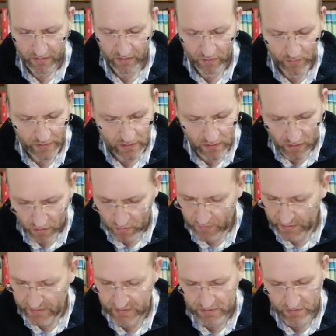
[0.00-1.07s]
Oh, we know
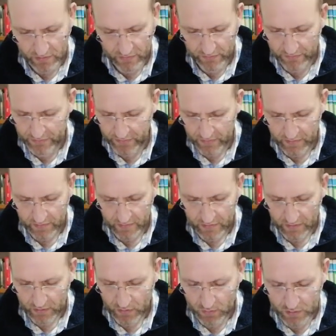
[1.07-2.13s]
we deserve
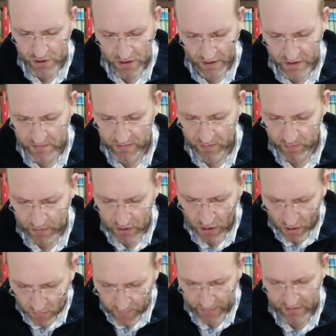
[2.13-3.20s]
your judgment. We
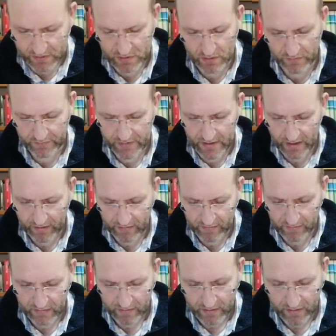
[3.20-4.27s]
know we deserve
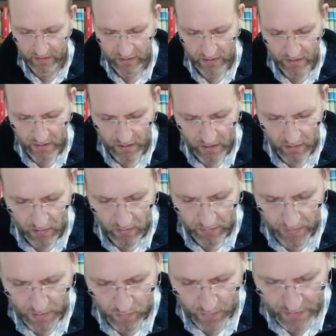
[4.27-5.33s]
death.
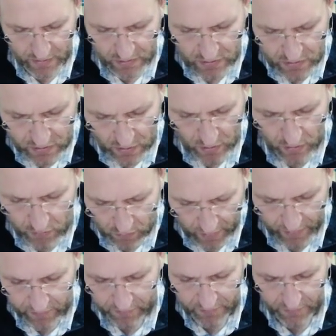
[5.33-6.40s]
But we are so
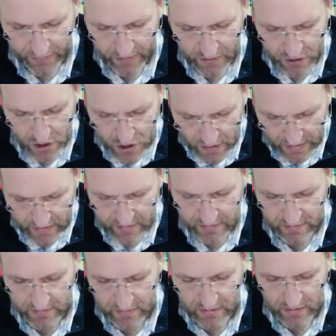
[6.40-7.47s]
grateful that
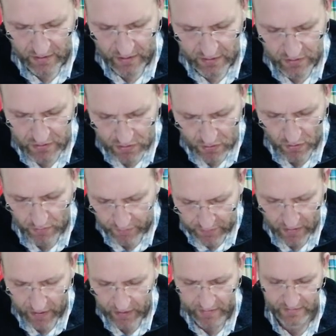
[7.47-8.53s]
Jesus served
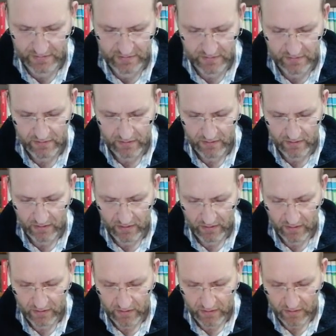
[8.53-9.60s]
us
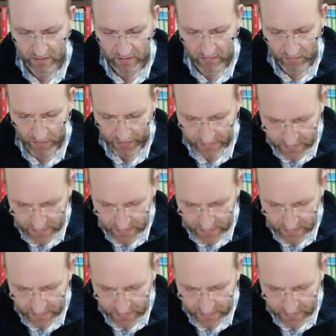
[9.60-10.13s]
by